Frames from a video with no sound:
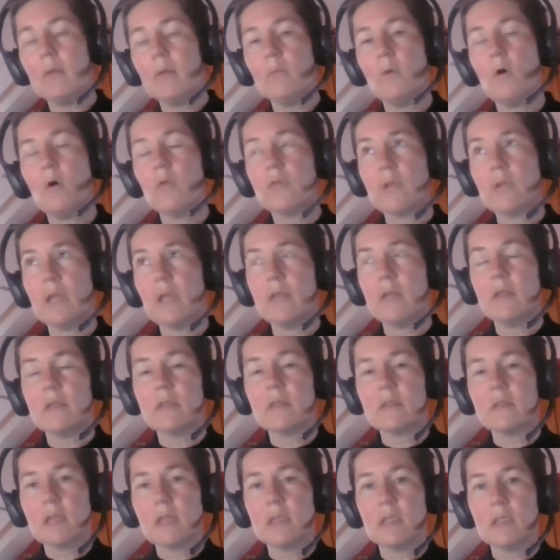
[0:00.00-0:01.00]
what's in the
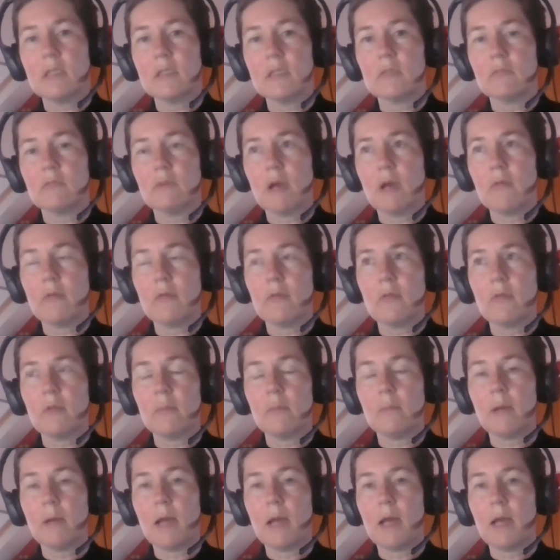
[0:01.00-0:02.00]
studies rather
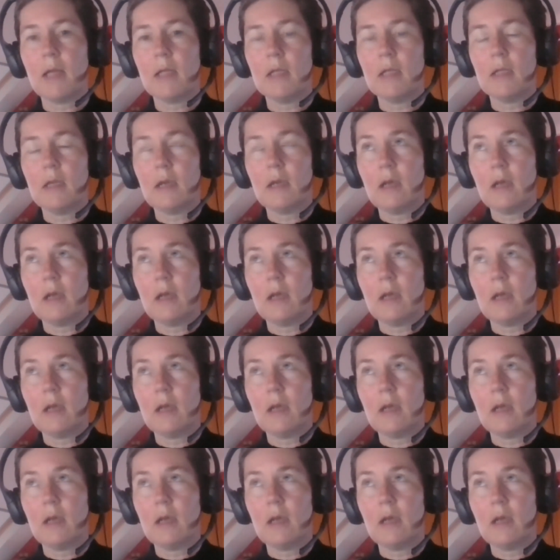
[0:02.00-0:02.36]
than by